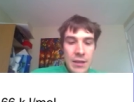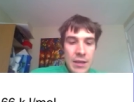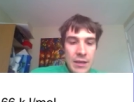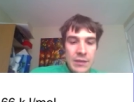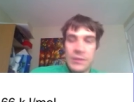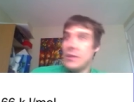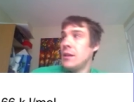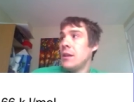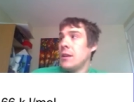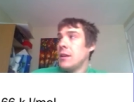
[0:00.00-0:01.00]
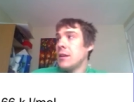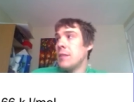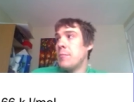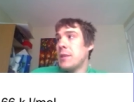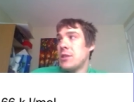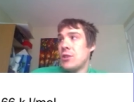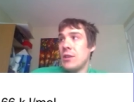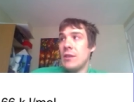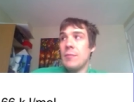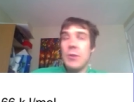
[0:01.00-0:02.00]
is
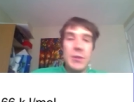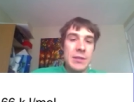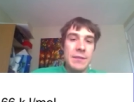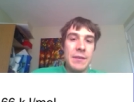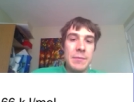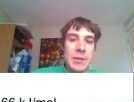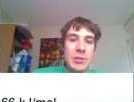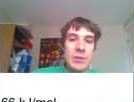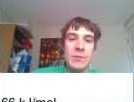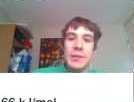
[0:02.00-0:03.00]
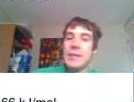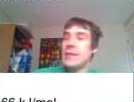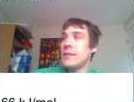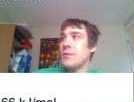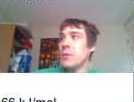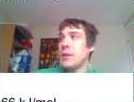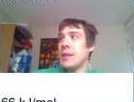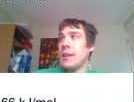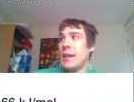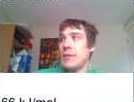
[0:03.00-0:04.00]
combustion. The process of combustion releases
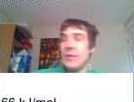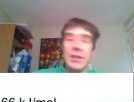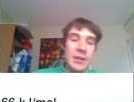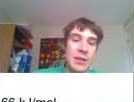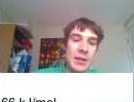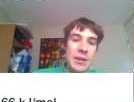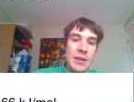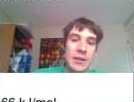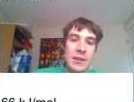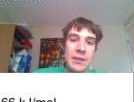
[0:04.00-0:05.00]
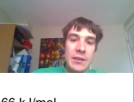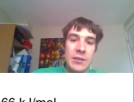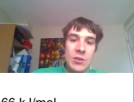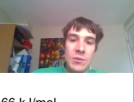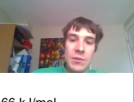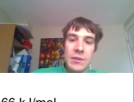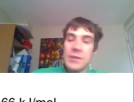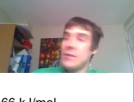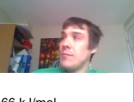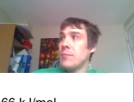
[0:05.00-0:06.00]
14,000
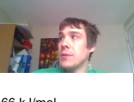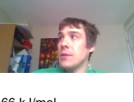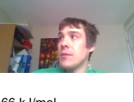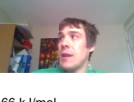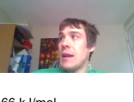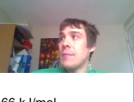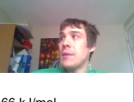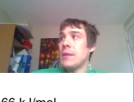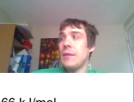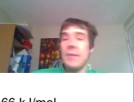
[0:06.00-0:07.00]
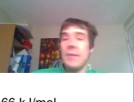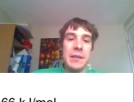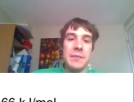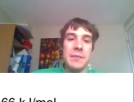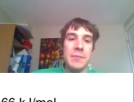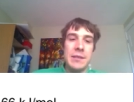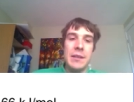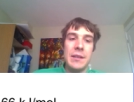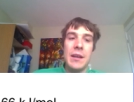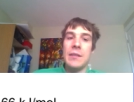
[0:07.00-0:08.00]
joules per gram of thing
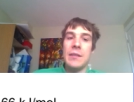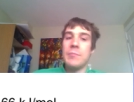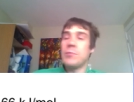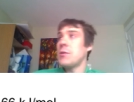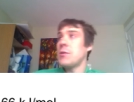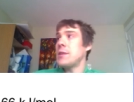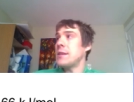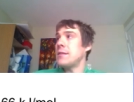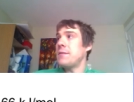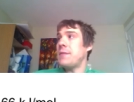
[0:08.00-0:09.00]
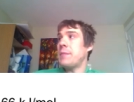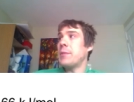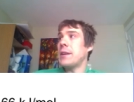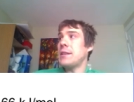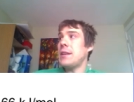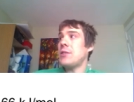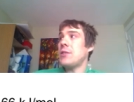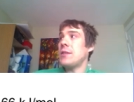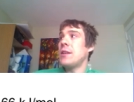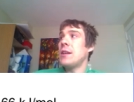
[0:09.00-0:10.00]
combusted. the process of
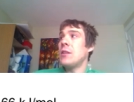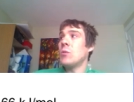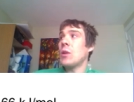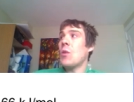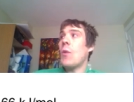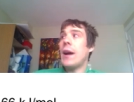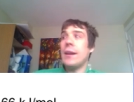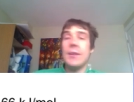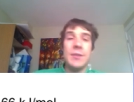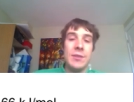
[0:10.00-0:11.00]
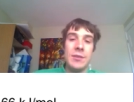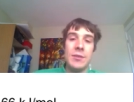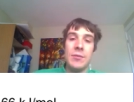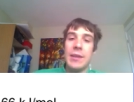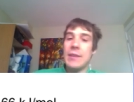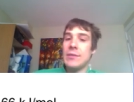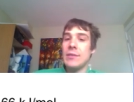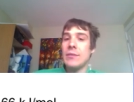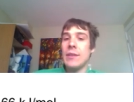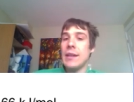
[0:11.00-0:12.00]
vaporization requires
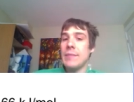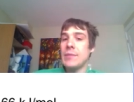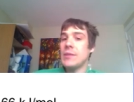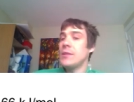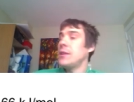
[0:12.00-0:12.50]
2,000 joules